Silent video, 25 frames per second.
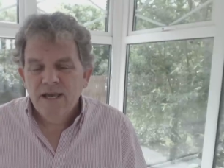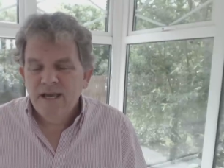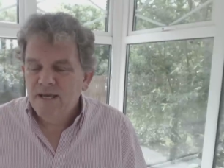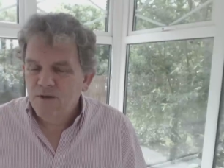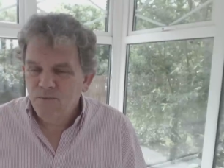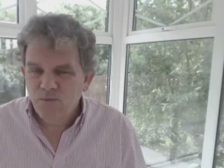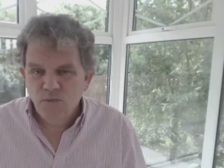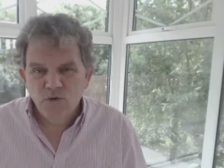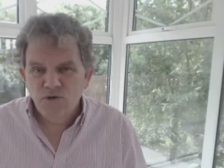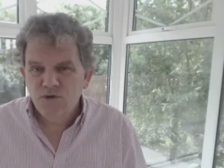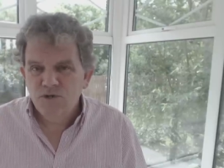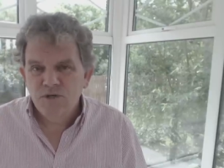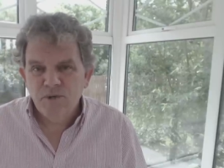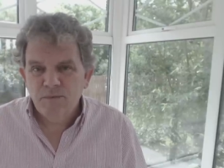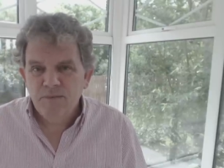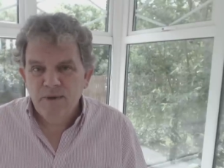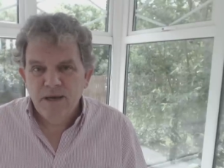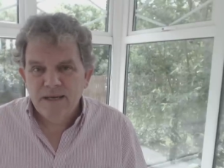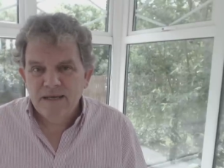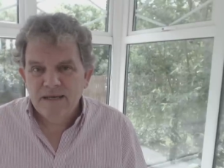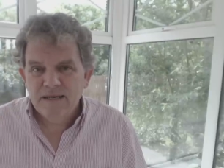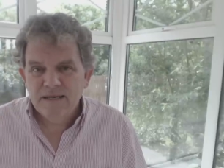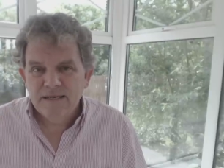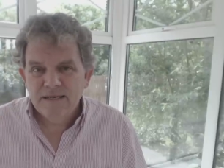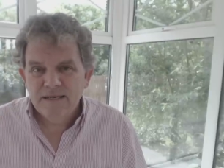It wasn't a
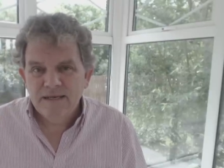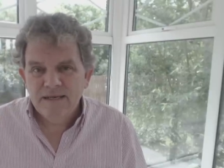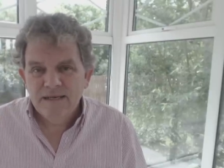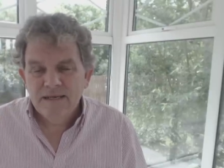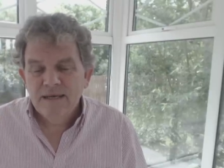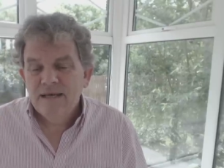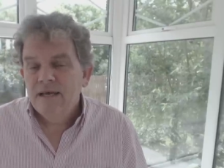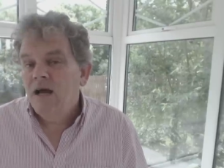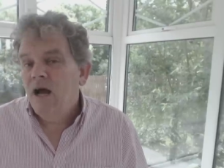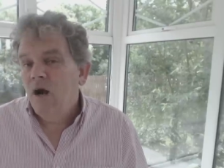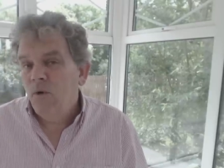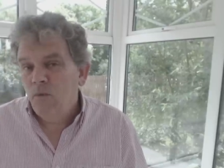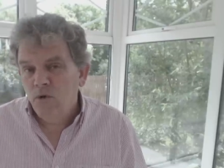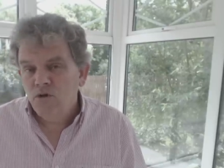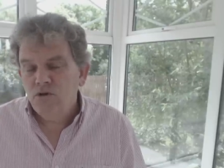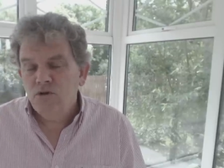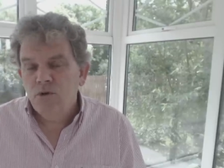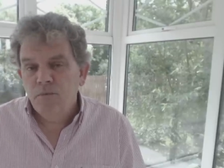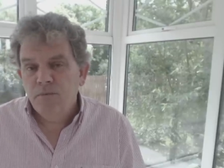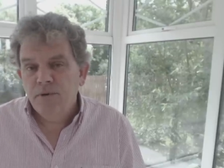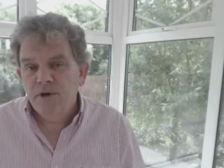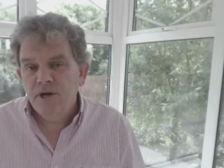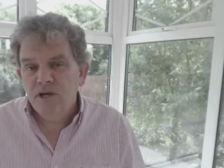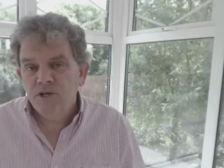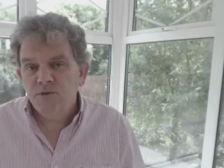penalty. I was
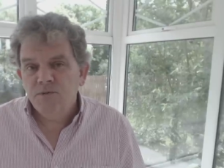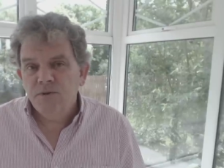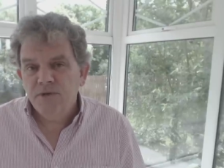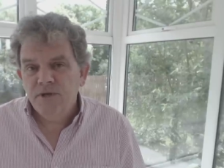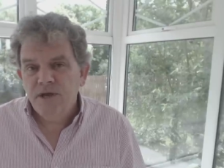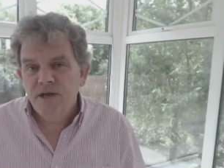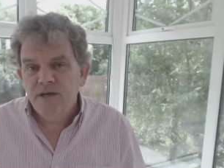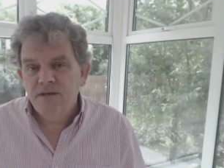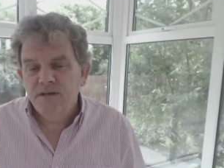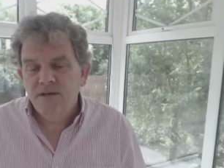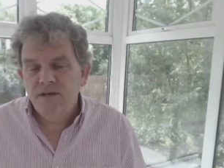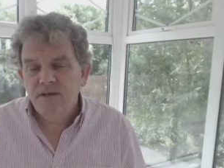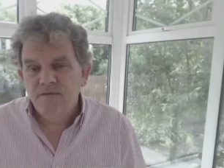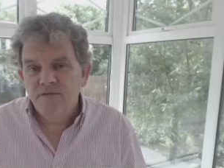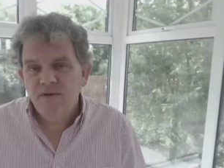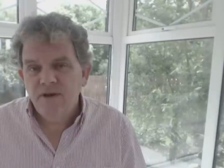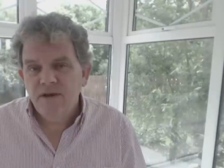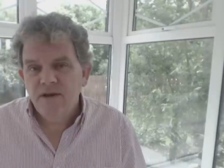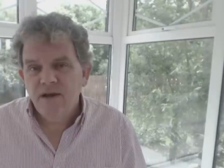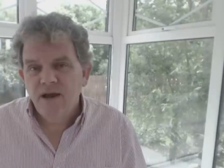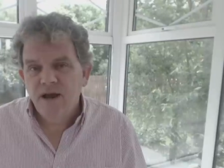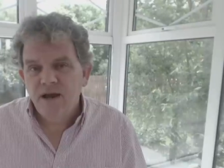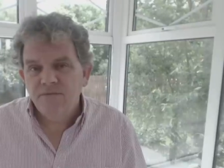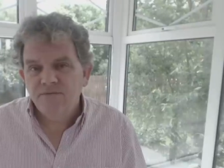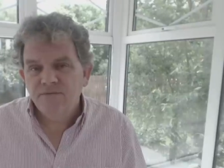impressed with I T
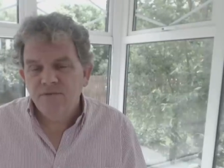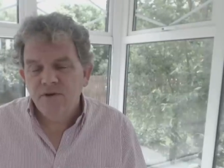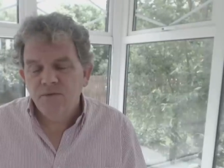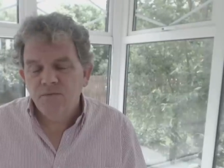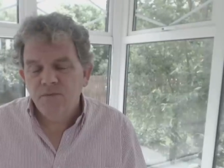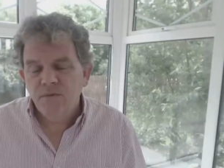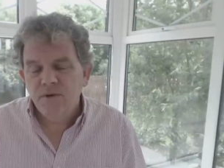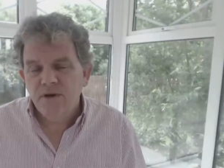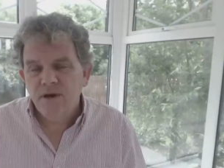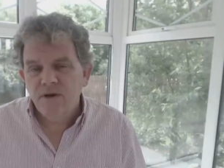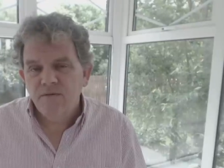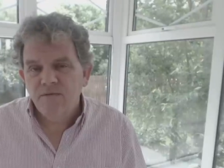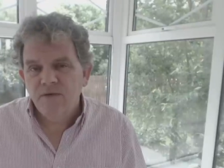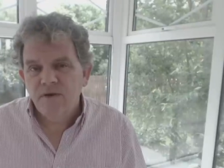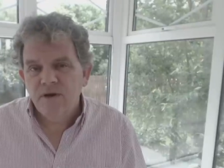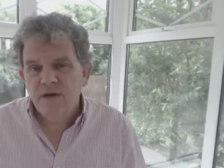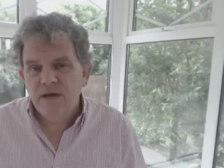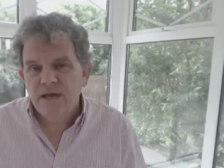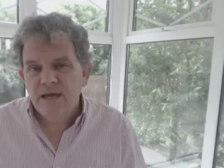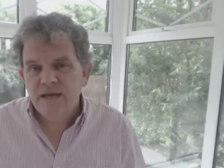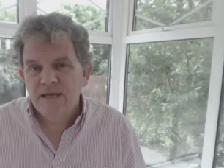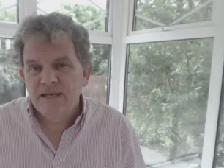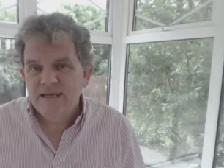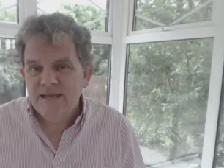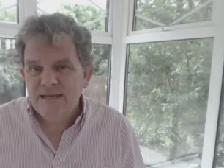V after it, whenever
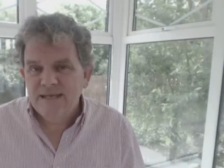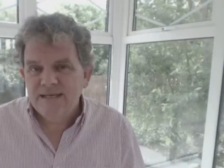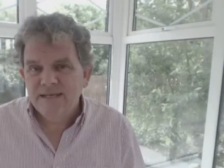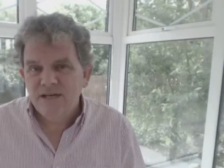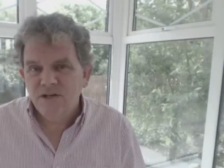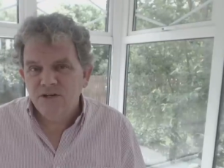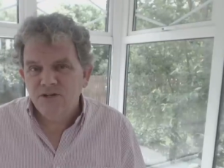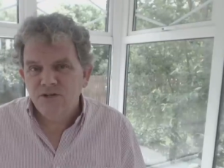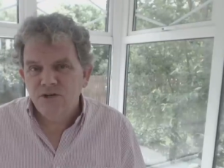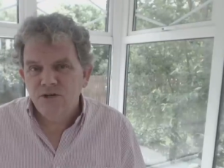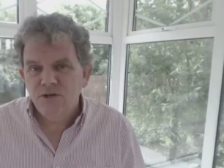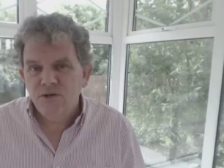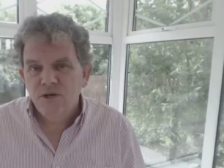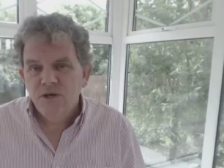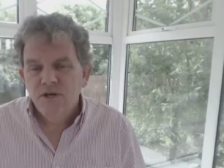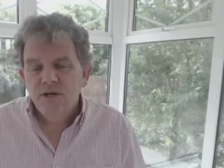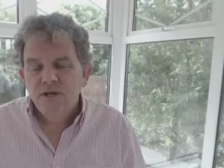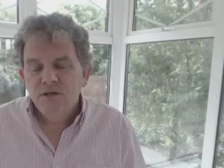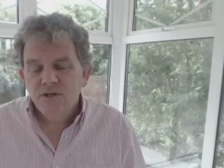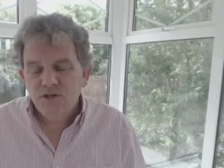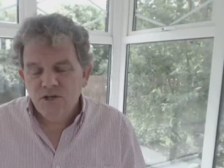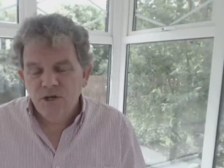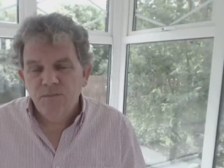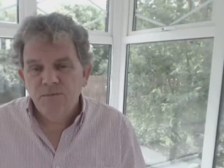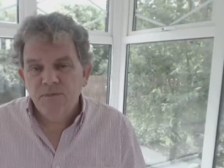uh, Lee Dixon
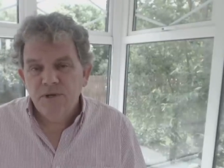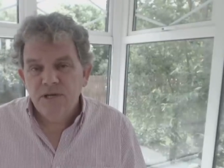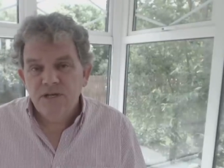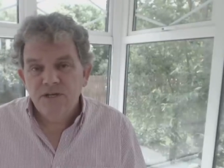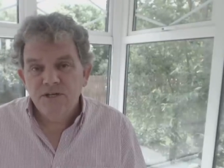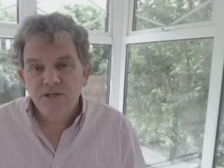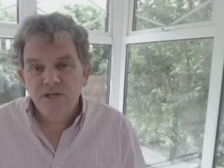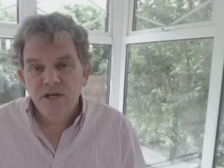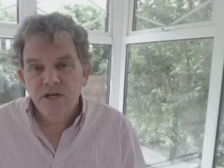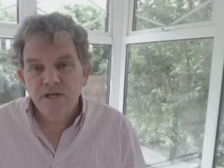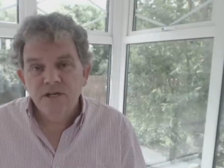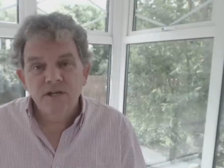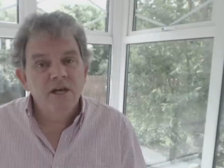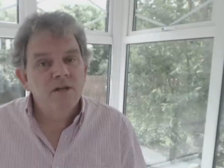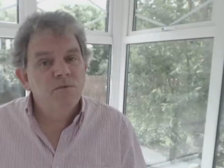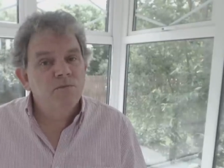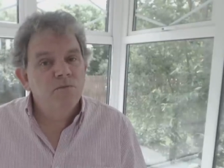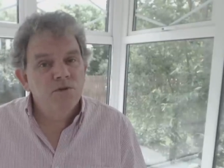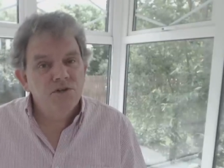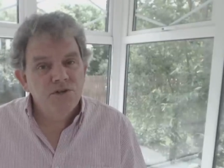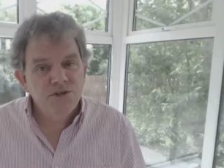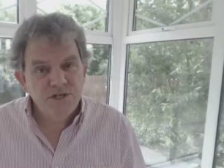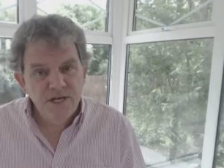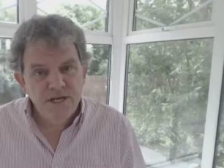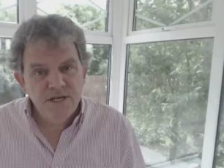simply said it
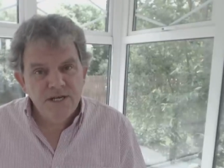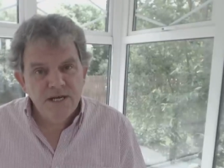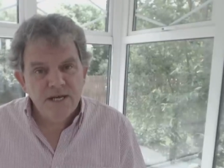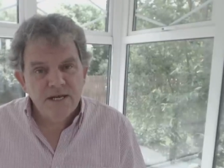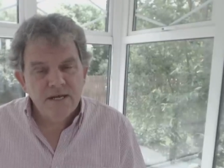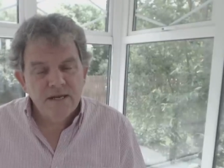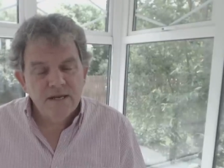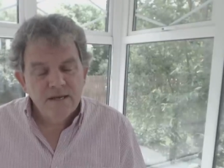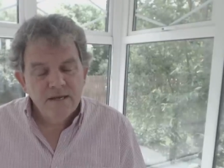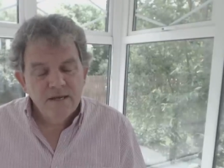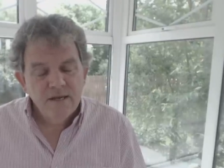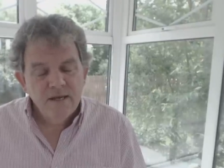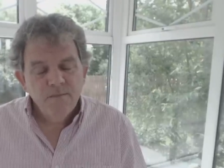was cheating.